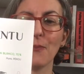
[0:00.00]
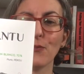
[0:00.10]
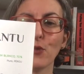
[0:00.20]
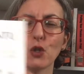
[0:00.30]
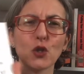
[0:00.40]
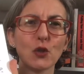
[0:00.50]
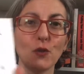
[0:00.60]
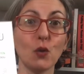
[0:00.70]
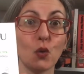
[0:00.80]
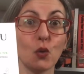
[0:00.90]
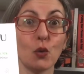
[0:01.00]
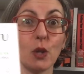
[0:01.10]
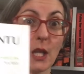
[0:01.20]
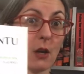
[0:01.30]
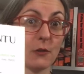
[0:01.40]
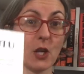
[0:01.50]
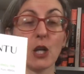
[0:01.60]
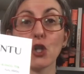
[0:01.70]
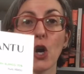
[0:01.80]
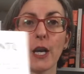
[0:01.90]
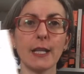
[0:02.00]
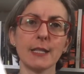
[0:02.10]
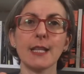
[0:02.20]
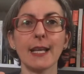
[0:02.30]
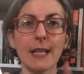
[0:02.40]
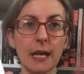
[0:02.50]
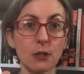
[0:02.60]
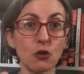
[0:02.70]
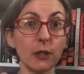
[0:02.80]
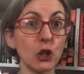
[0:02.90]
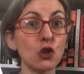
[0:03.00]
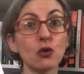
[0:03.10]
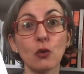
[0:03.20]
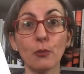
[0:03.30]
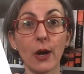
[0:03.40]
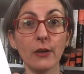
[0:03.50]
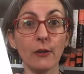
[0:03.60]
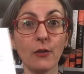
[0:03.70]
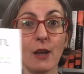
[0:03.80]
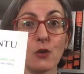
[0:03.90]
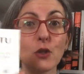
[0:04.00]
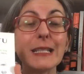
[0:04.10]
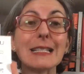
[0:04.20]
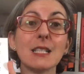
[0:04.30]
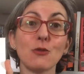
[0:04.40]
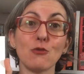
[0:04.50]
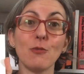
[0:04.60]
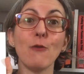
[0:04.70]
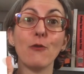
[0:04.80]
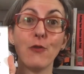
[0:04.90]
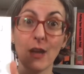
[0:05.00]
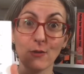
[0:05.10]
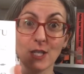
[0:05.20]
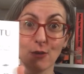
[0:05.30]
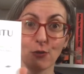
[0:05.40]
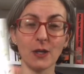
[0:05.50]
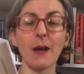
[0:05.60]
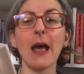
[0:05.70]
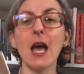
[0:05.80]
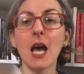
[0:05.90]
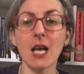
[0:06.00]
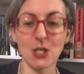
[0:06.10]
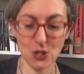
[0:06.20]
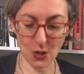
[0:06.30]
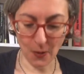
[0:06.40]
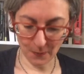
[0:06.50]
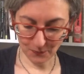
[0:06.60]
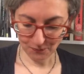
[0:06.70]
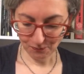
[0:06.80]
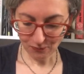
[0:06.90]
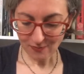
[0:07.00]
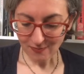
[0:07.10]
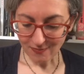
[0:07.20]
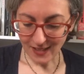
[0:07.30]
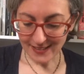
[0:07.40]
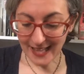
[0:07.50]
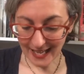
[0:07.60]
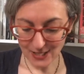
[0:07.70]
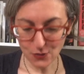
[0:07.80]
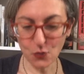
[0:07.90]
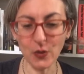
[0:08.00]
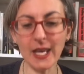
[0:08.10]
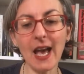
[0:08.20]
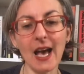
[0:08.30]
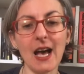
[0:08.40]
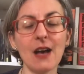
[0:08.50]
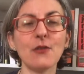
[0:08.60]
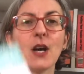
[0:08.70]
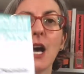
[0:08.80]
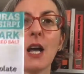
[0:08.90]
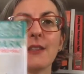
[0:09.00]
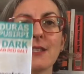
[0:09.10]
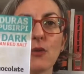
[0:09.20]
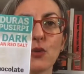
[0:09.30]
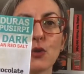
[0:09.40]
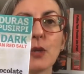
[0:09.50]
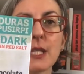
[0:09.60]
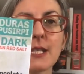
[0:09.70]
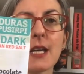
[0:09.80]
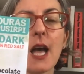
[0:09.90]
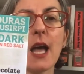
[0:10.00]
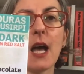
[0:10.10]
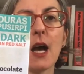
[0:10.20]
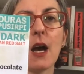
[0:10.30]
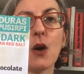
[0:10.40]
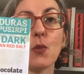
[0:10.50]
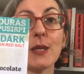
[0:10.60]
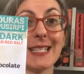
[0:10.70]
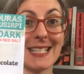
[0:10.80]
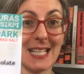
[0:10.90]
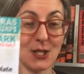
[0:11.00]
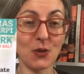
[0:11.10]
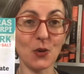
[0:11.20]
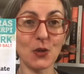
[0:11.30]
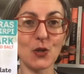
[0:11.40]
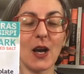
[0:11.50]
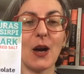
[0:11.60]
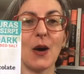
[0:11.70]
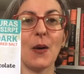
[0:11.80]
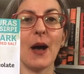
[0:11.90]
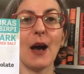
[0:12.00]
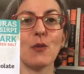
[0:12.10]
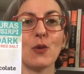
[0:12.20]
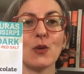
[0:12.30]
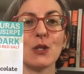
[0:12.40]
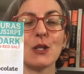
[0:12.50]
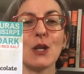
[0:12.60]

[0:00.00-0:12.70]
for those of you who think of dark chocolate as like that traditional brownie flavor, this is going to be very different. So next we have this Wonderous with sea salt. I was